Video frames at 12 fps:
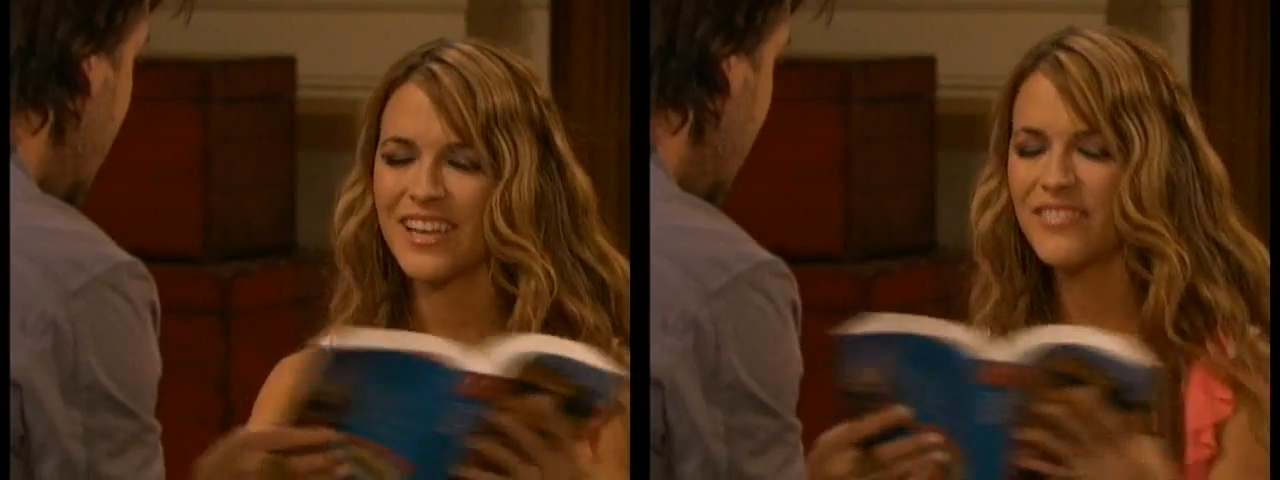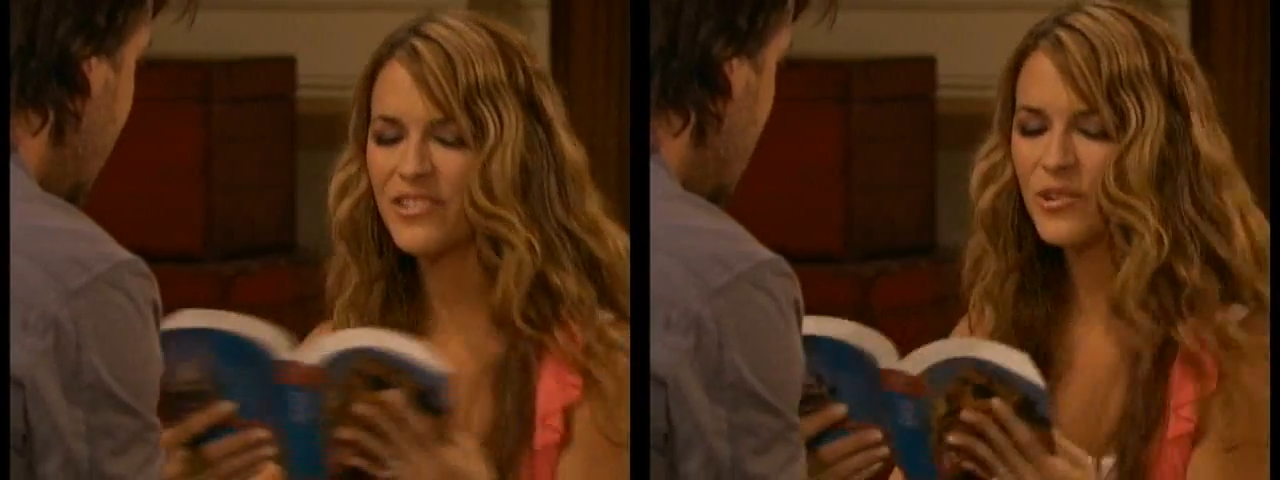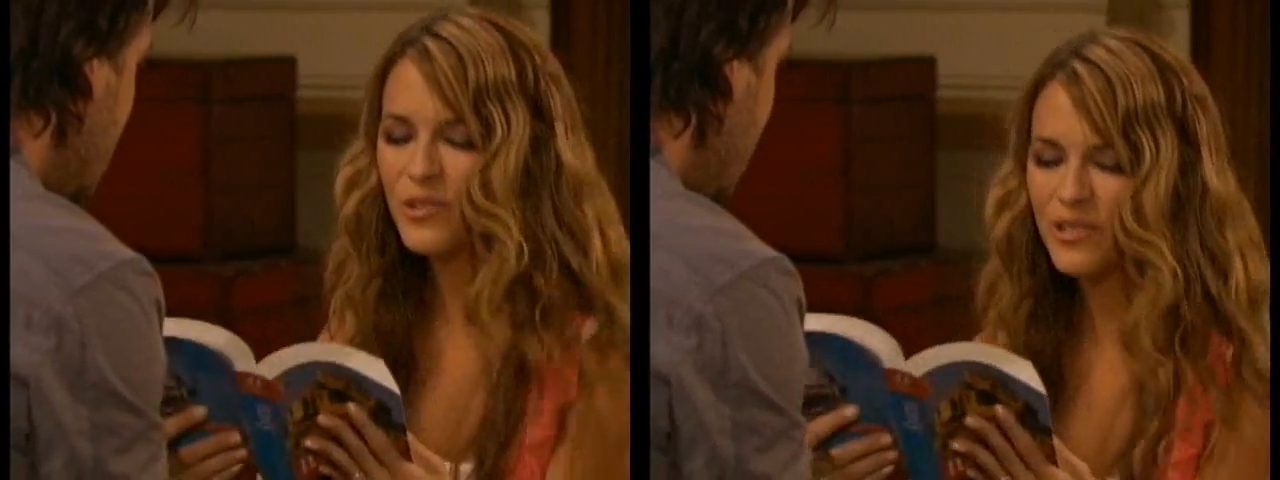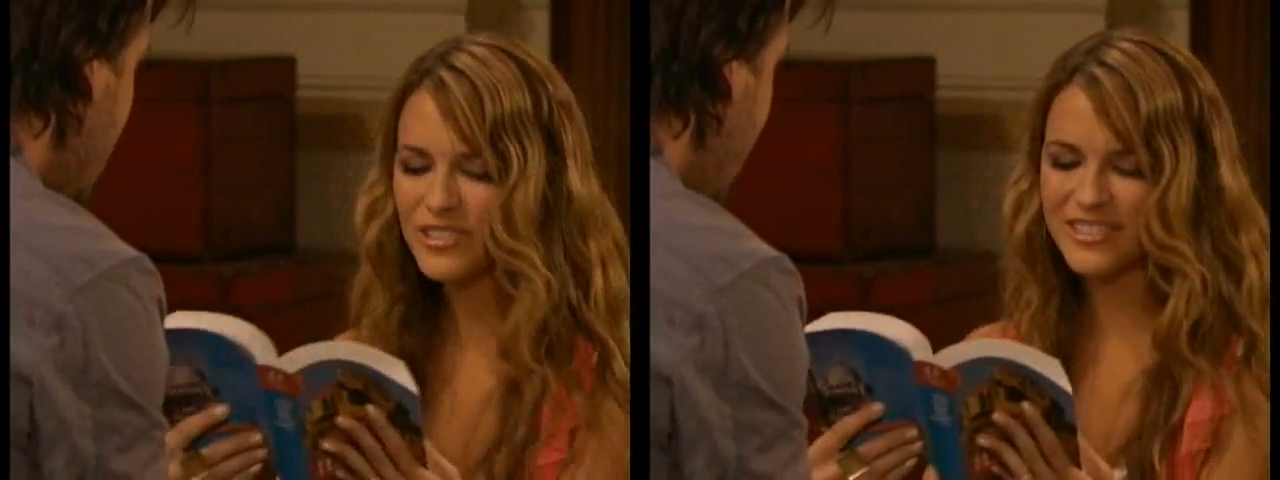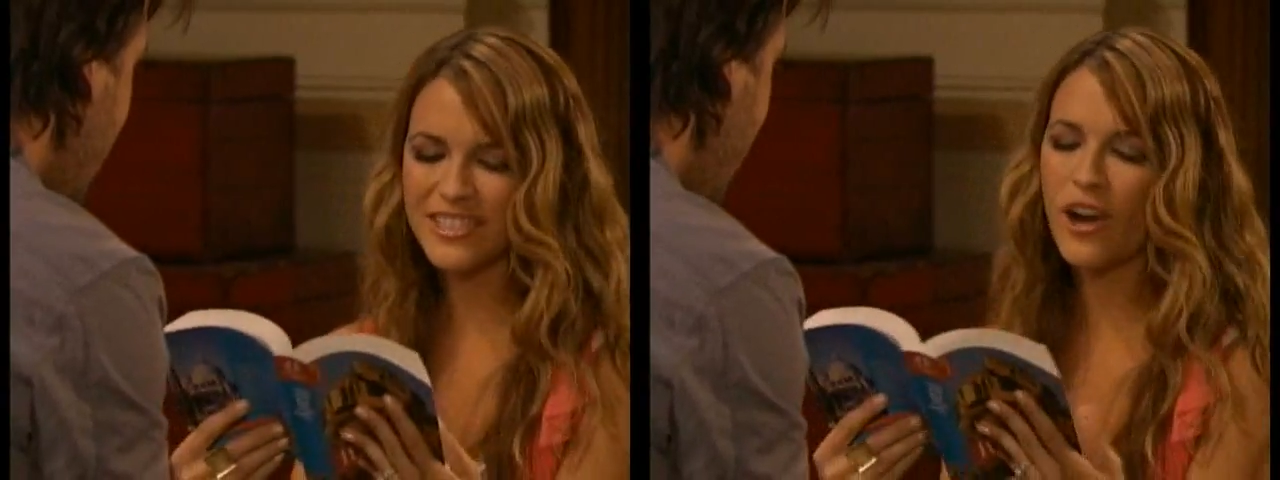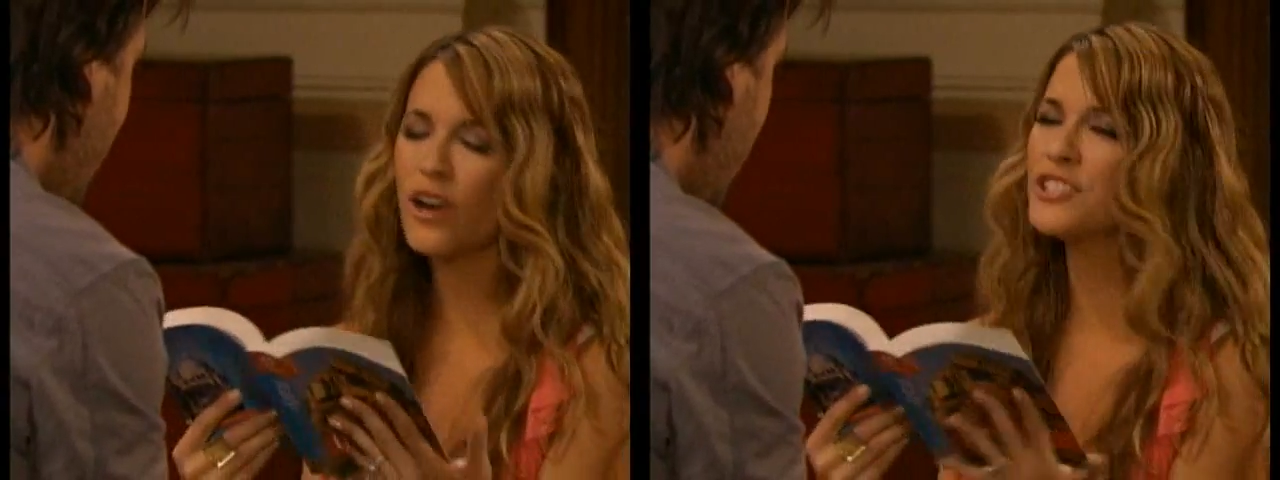Of course,
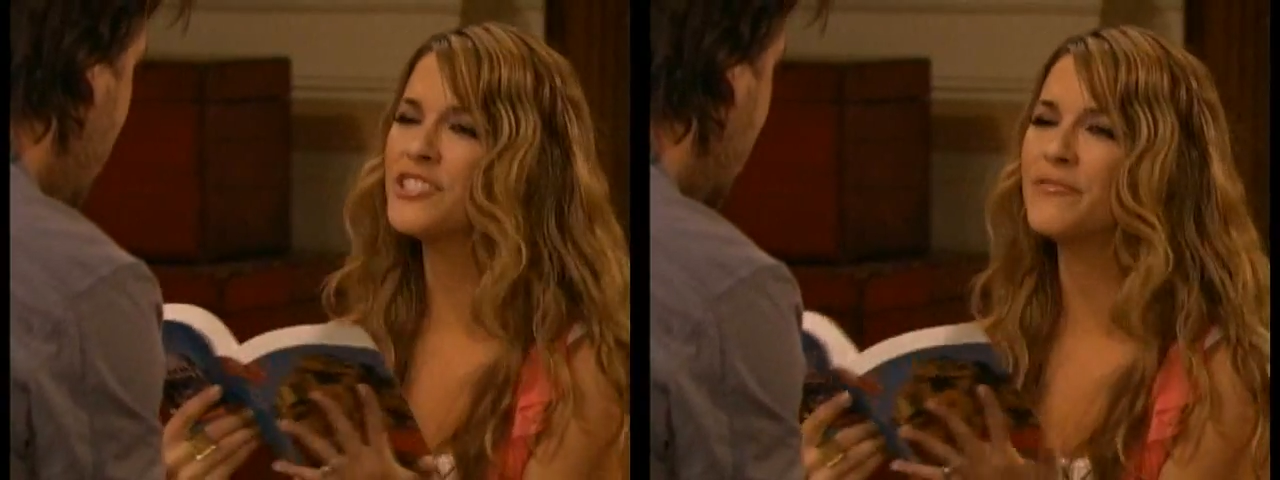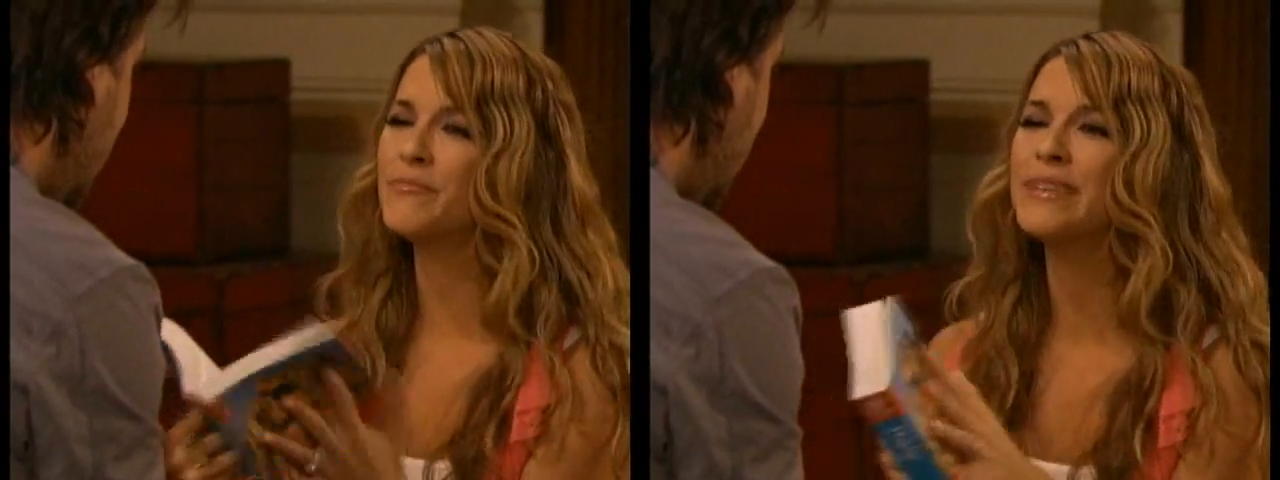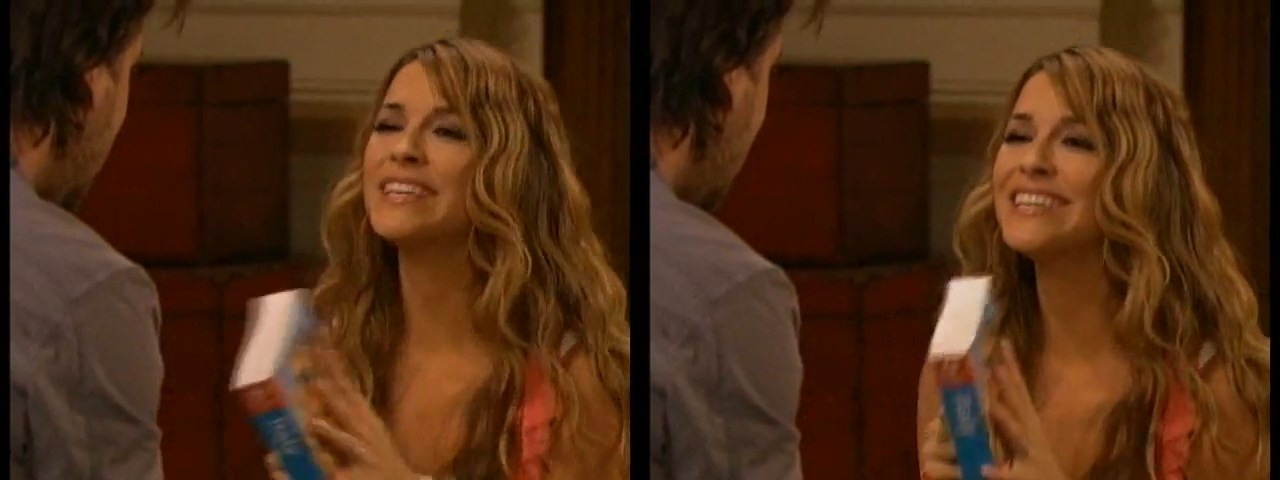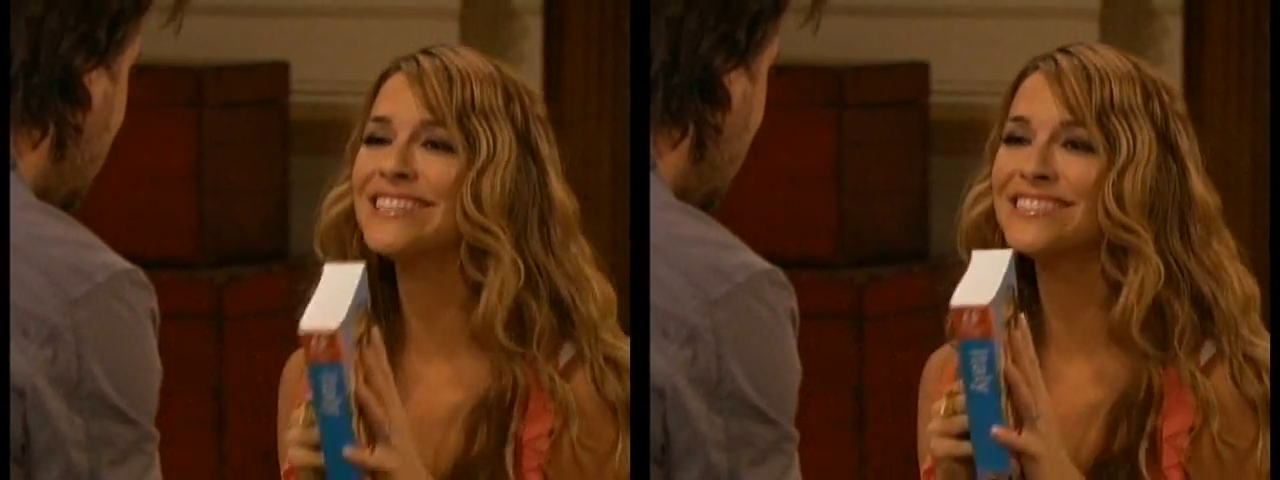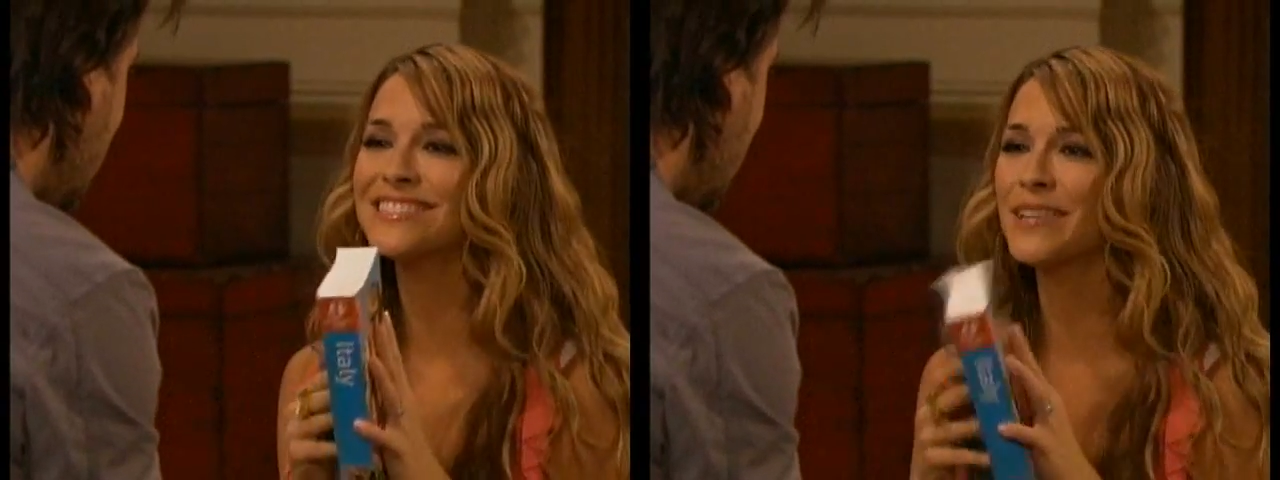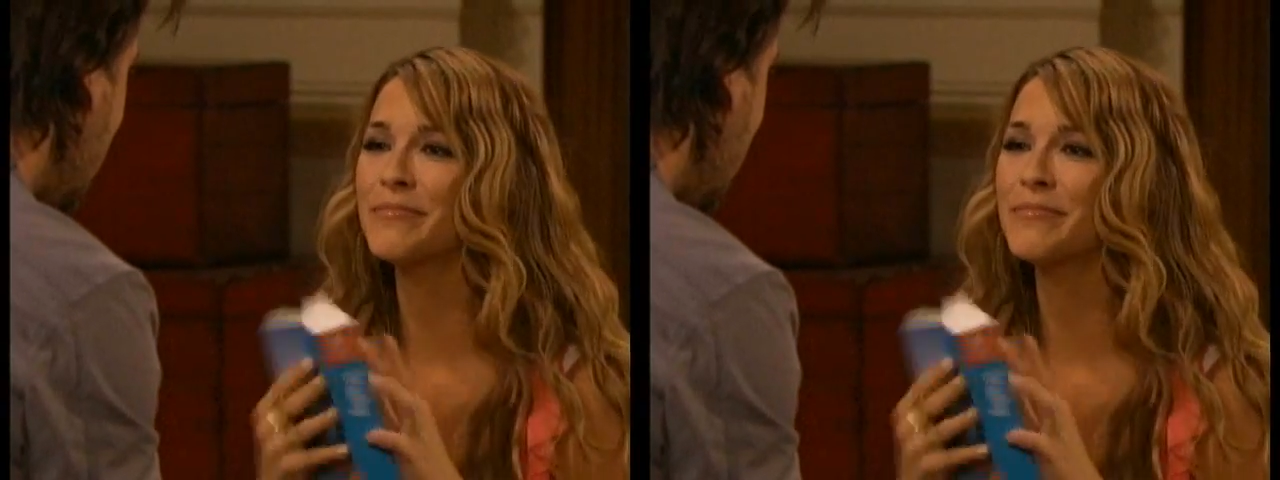the arch of peace.